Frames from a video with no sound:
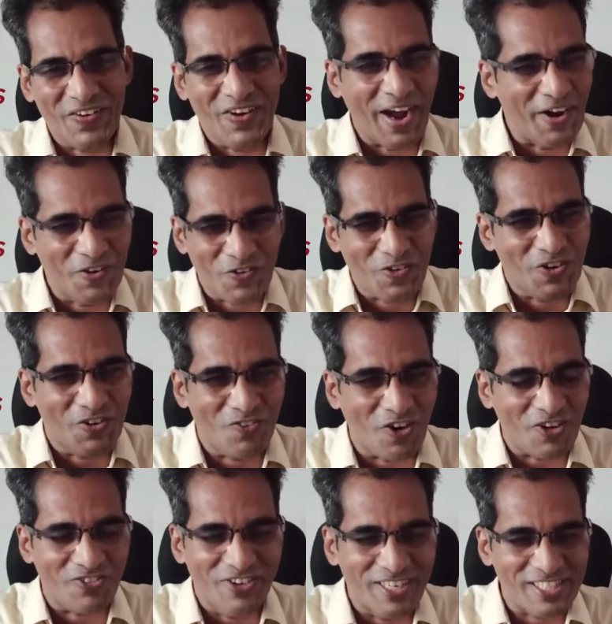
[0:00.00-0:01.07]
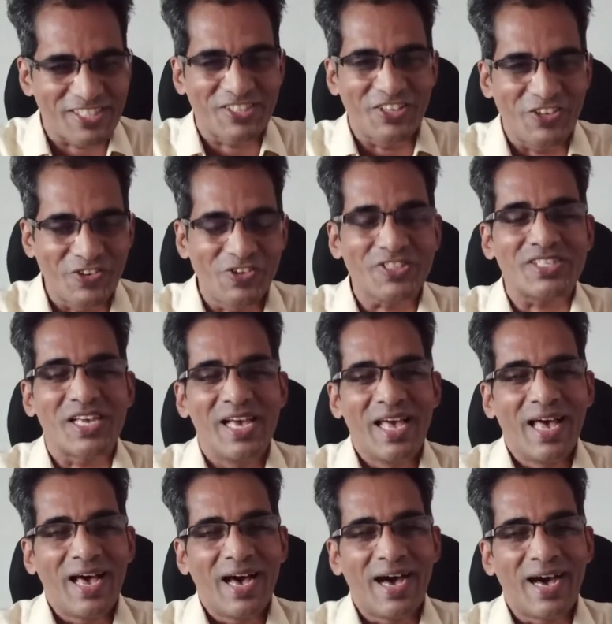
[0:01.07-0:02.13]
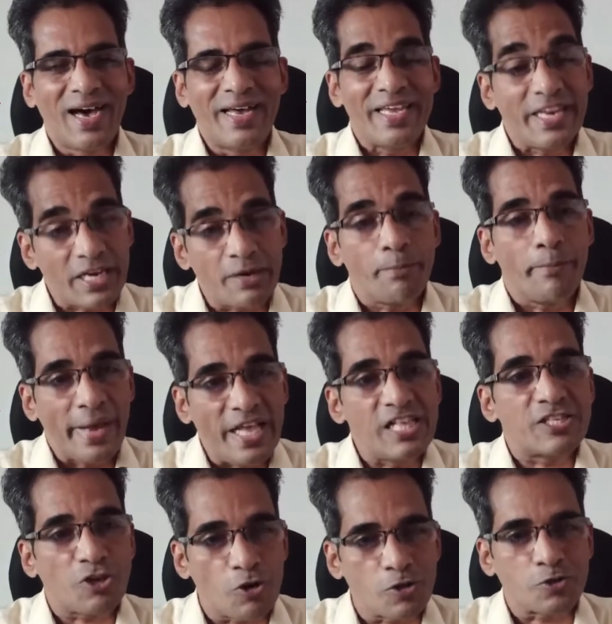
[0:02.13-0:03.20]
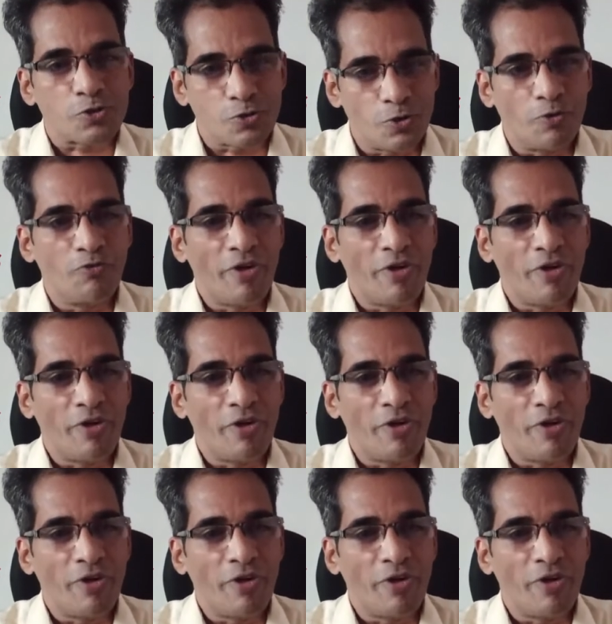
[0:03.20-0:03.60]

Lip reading: I don't know what words to use, in mails also.